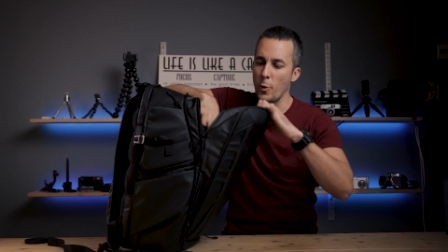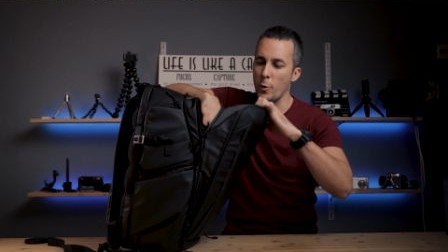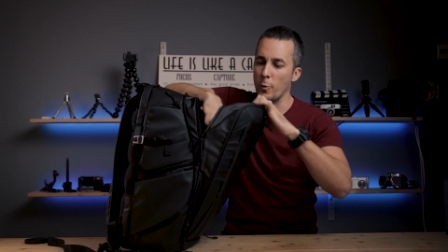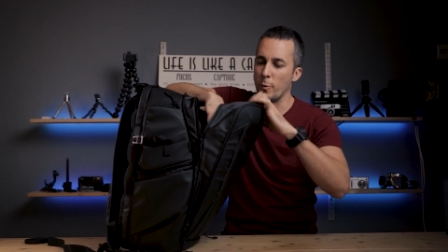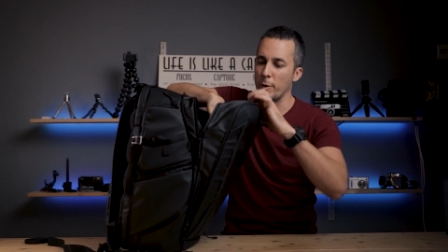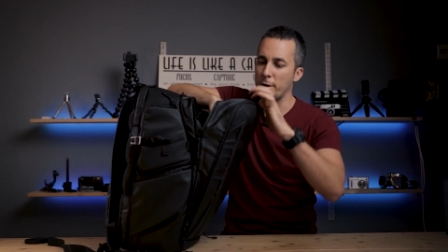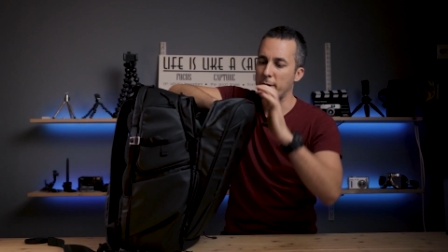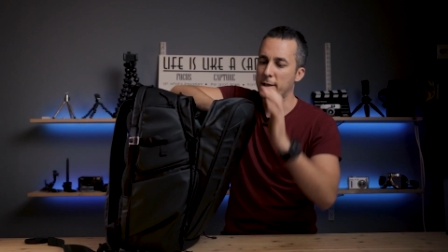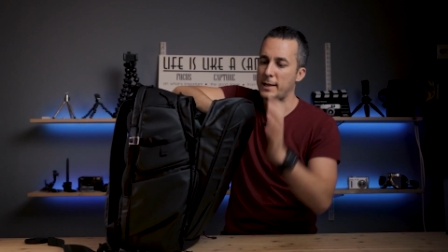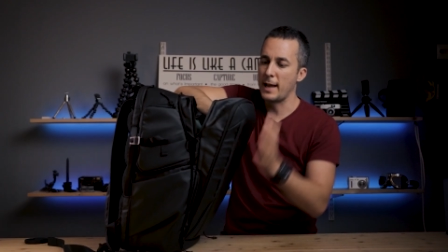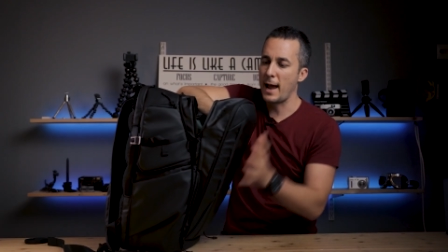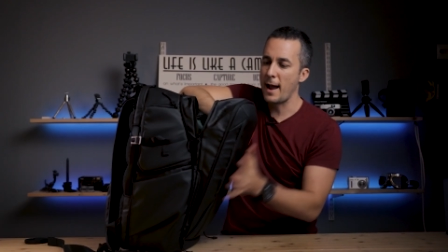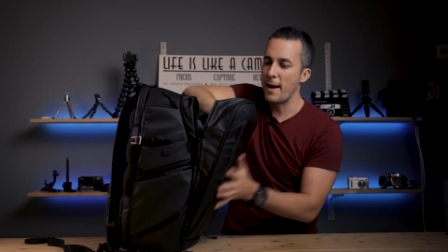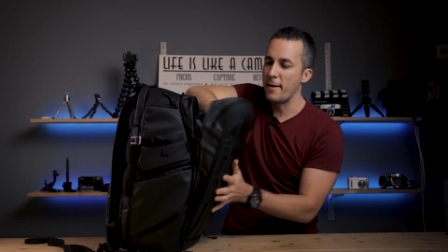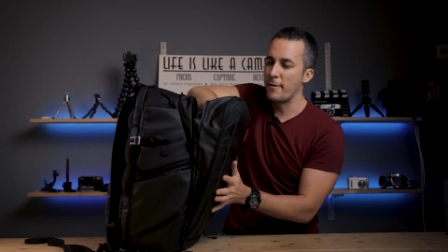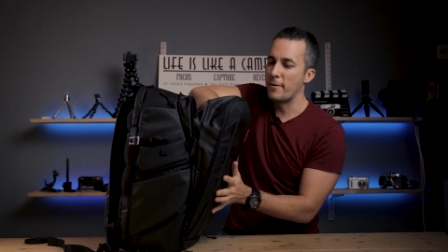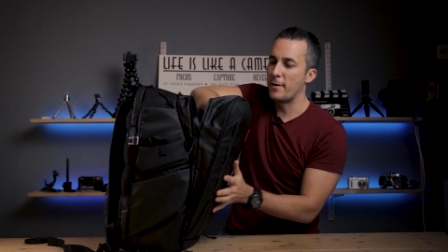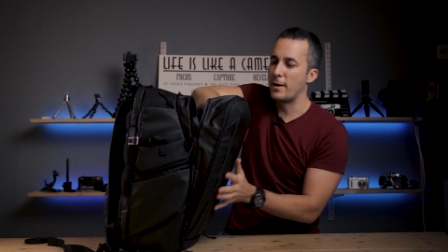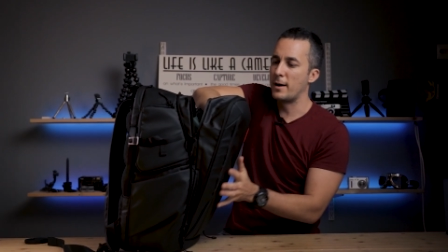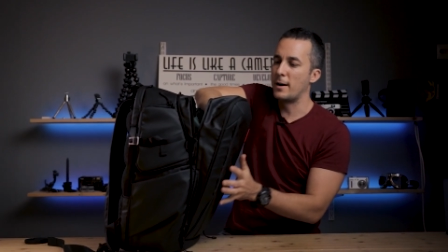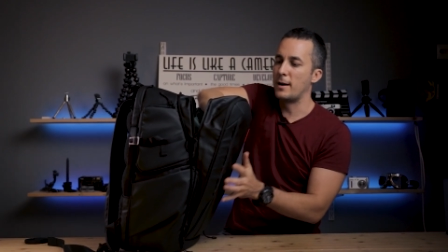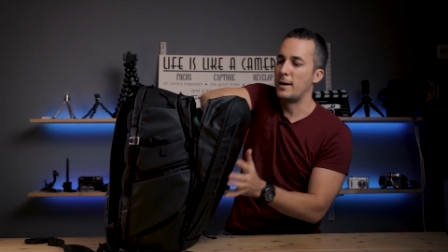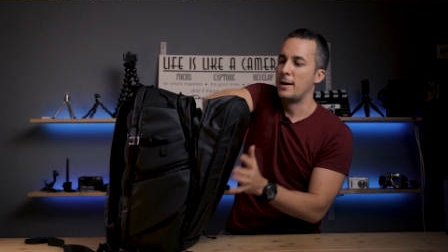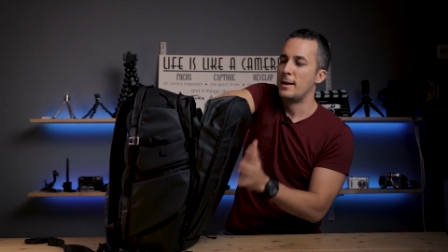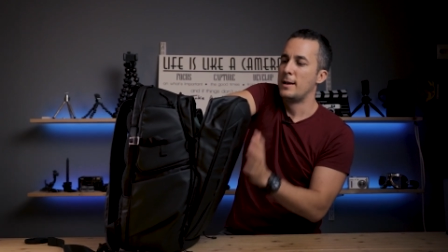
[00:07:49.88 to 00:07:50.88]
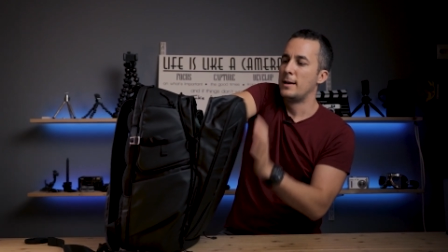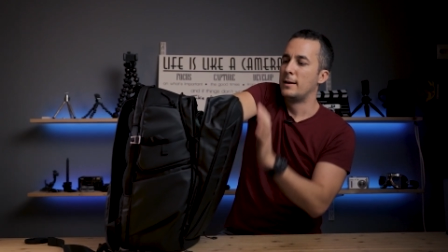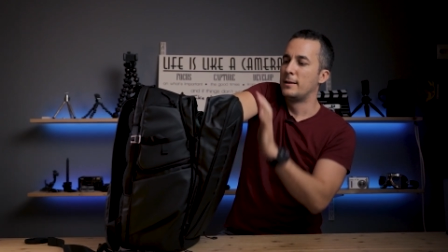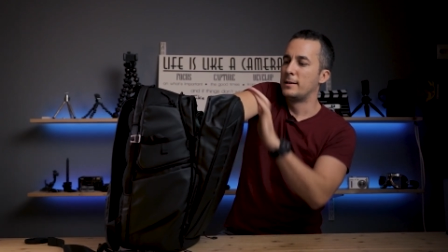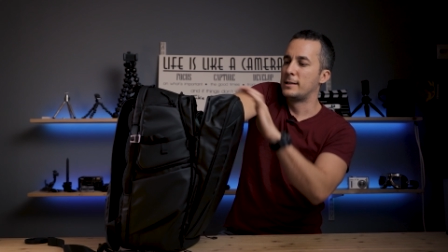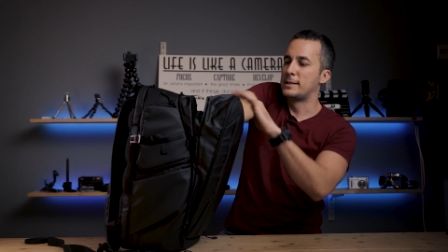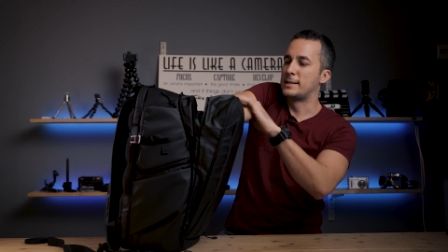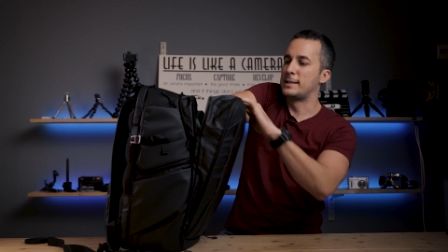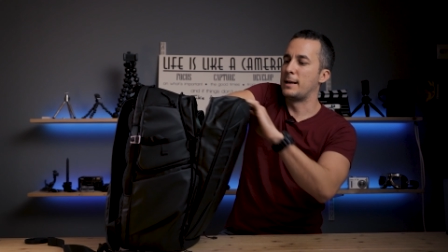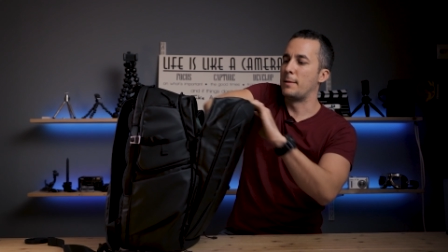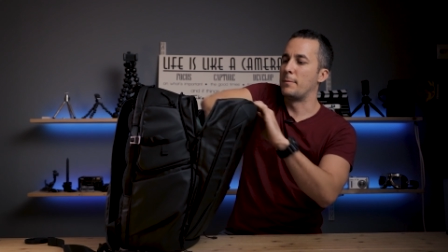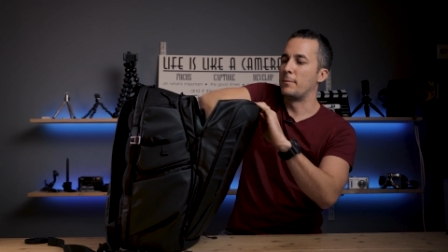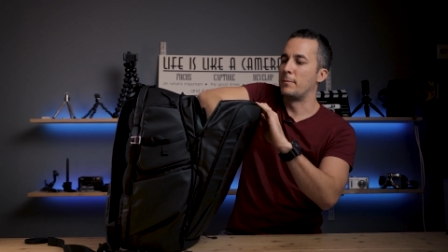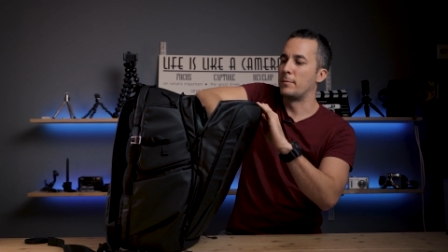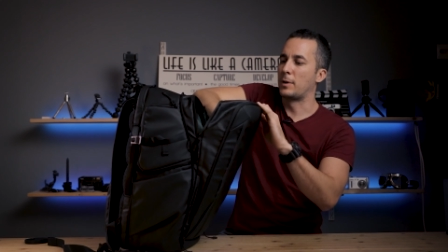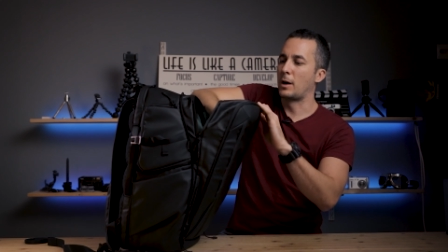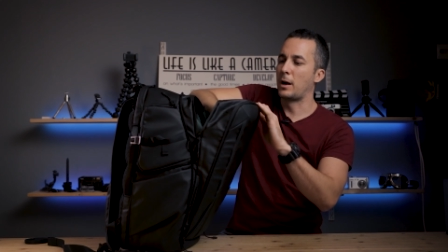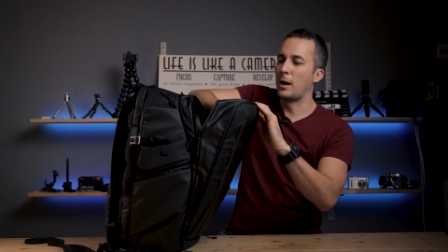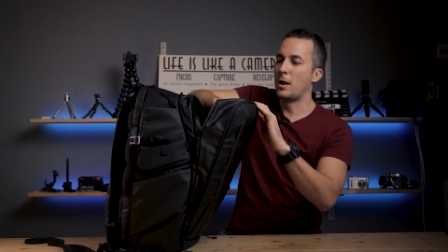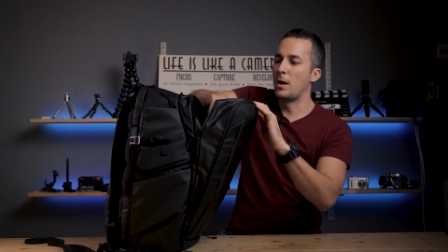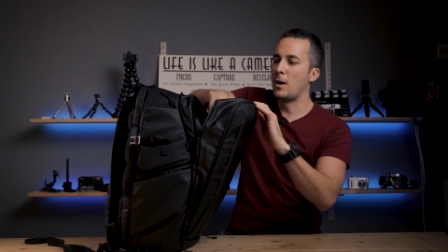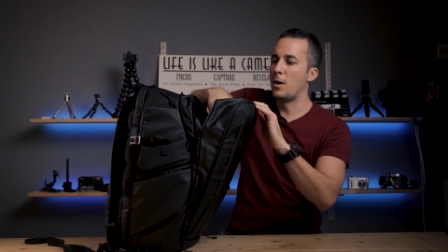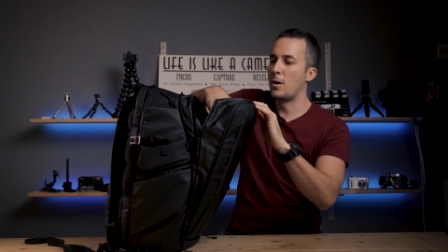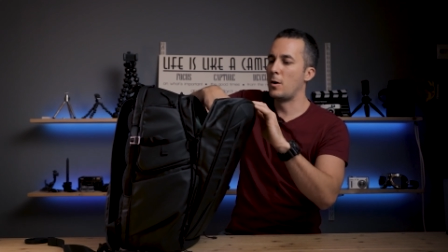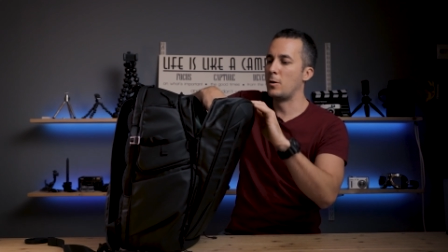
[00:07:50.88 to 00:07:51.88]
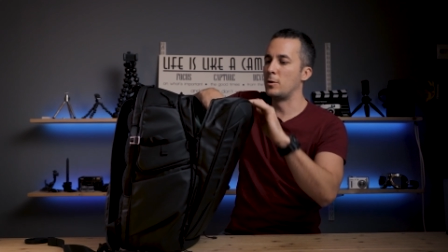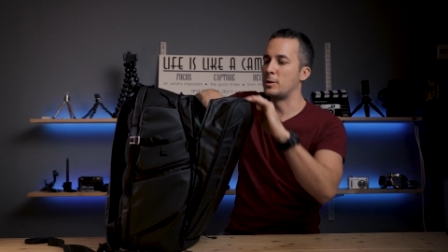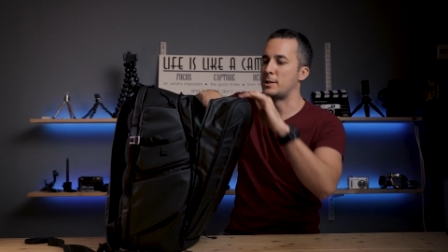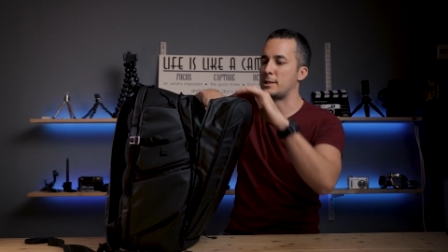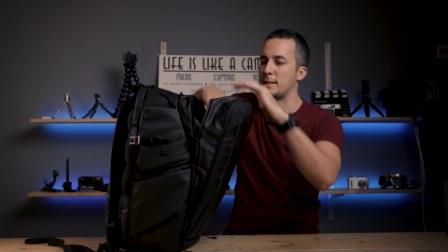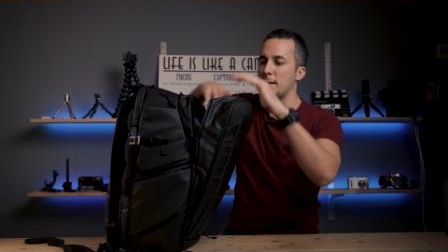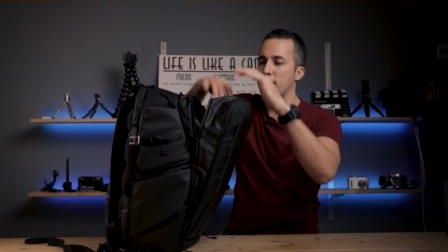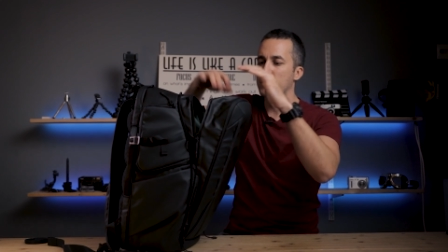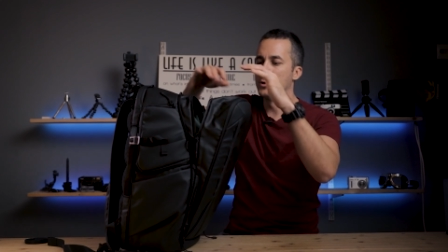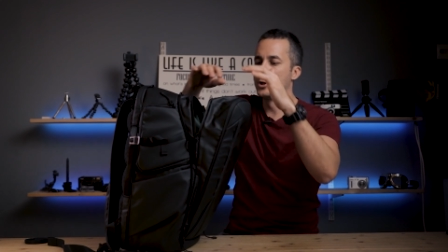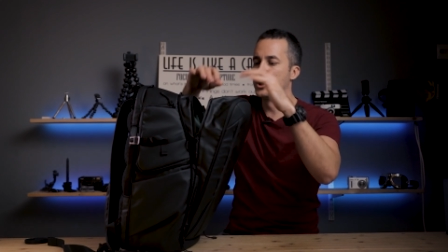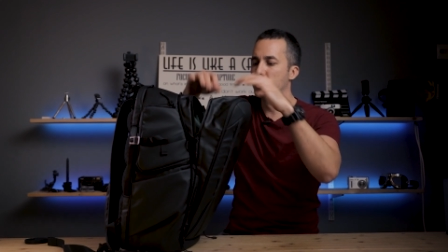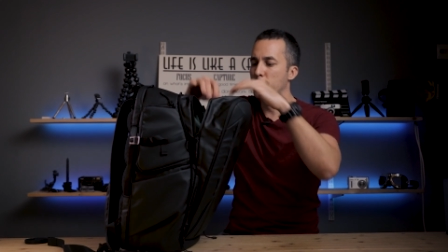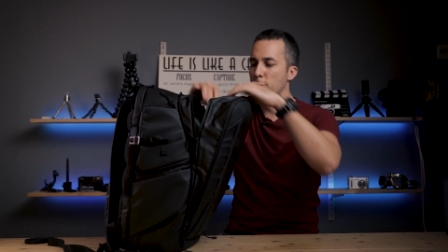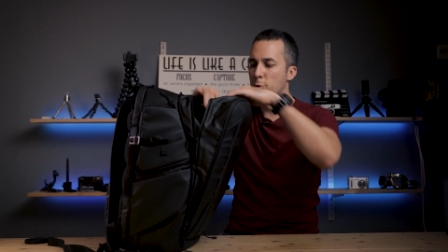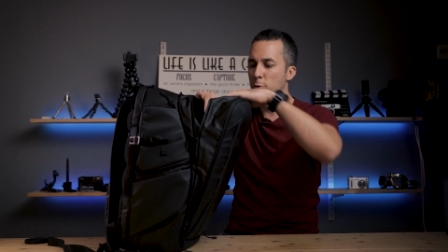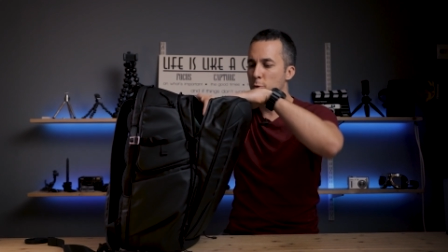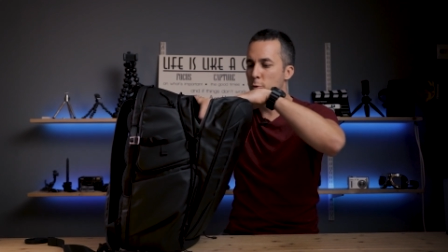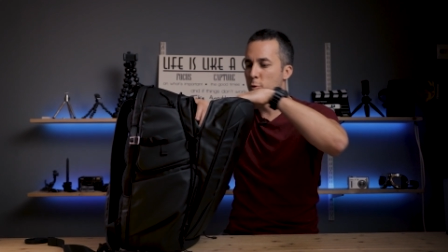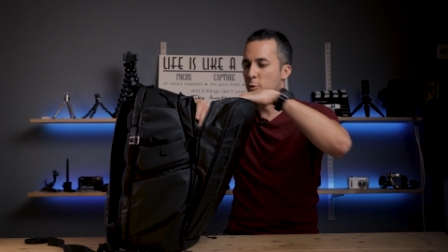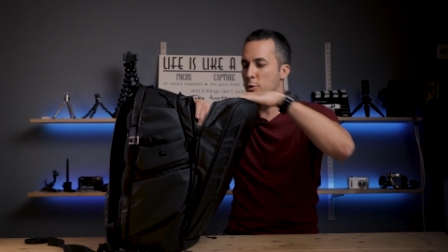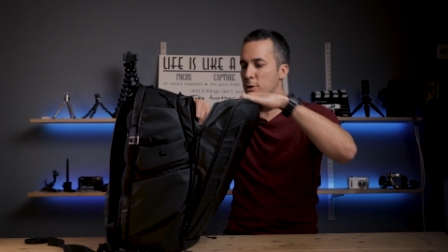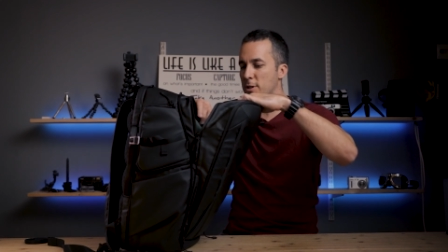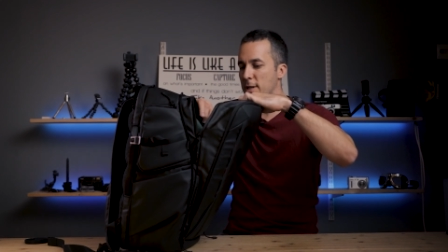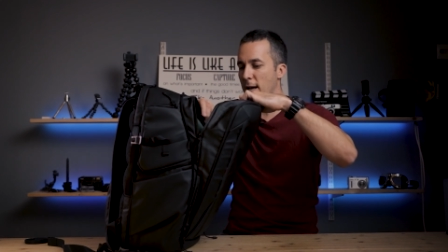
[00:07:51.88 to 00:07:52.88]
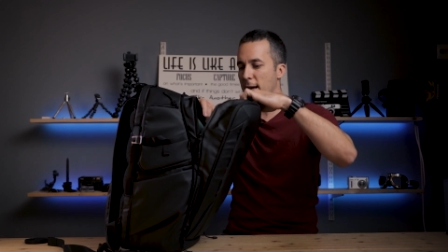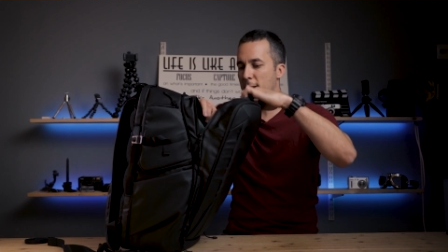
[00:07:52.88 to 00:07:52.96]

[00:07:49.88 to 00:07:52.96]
or whatever some clothes, some shoes.